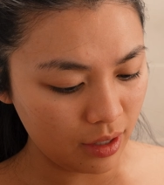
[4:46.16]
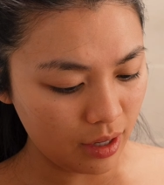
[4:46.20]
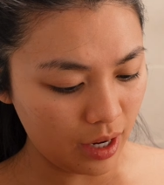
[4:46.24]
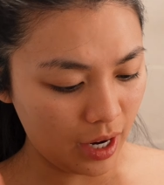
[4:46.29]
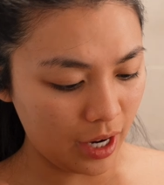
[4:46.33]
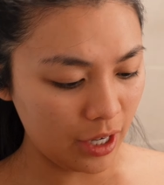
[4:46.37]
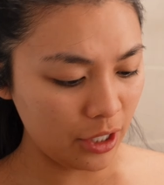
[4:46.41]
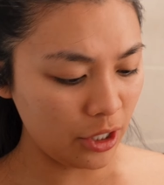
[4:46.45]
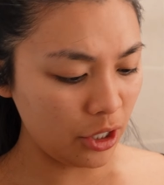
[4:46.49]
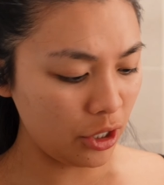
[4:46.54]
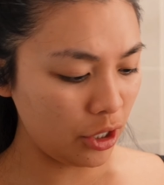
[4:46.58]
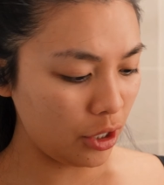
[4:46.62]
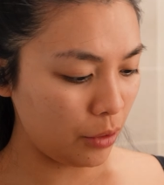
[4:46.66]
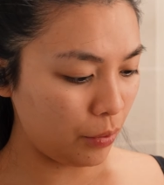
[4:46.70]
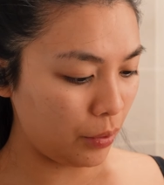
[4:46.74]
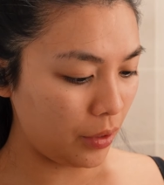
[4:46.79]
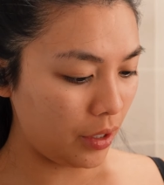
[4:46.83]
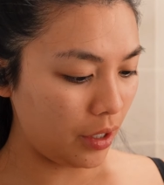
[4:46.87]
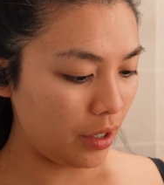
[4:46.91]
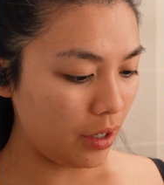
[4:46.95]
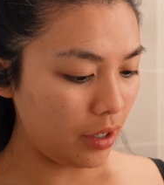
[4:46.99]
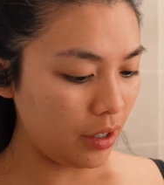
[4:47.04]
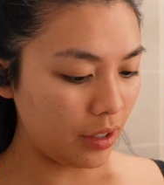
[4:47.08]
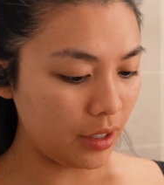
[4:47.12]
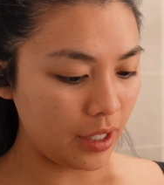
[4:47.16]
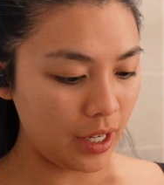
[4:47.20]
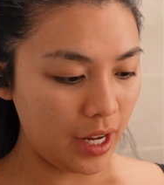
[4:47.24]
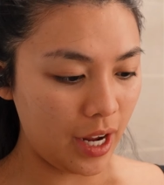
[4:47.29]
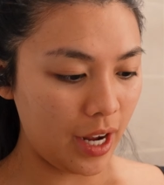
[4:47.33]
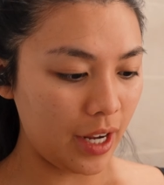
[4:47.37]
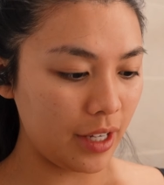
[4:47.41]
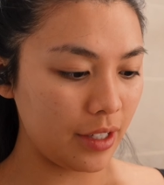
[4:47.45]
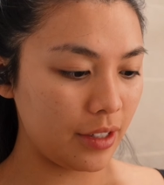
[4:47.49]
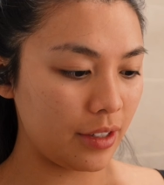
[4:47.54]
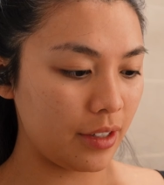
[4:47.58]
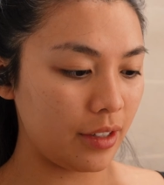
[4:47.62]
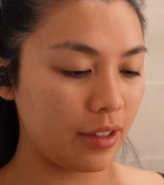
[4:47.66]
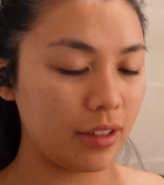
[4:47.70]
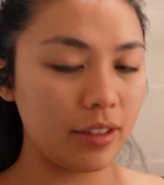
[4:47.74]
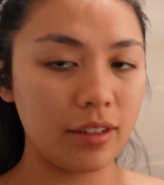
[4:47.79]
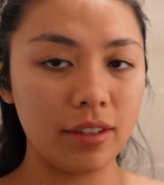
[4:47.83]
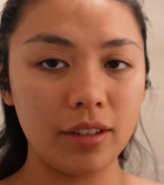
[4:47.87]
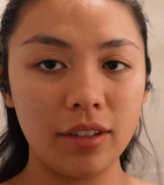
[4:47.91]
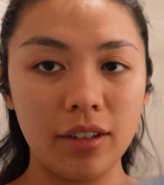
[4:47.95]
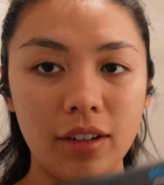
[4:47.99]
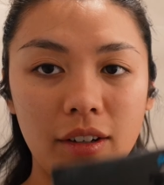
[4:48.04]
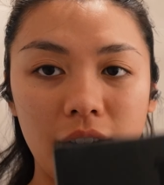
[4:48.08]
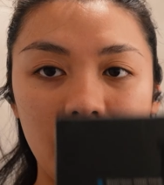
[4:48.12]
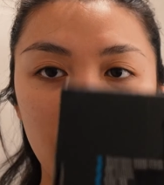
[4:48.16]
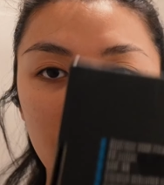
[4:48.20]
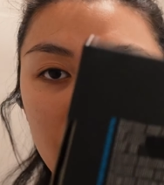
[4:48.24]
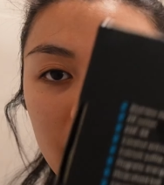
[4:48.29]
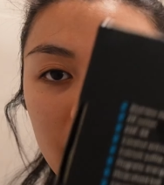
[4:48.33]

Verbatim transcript: I should just put it on. It has all